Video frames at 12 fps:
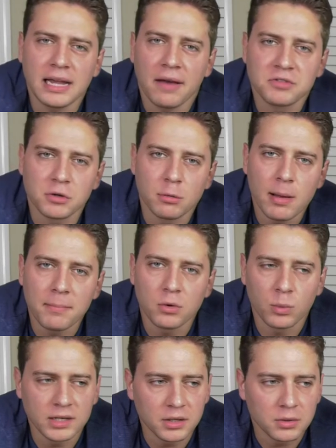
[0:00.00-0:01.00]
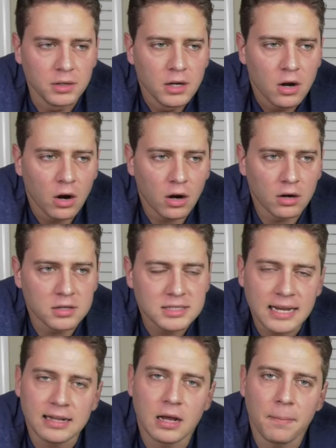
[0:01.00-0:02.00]
you have to remember when you are
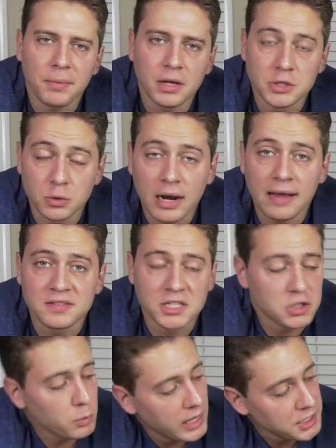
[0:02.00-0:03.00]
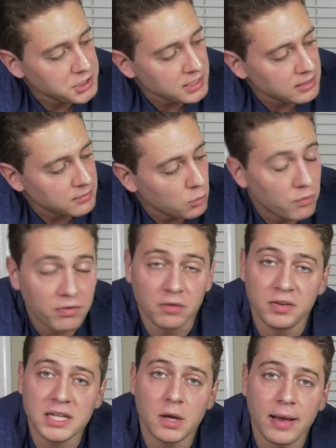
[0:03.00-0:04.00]
setting up a drive situation for
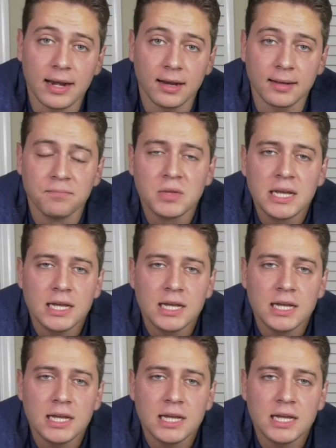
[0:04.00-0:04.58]
video editing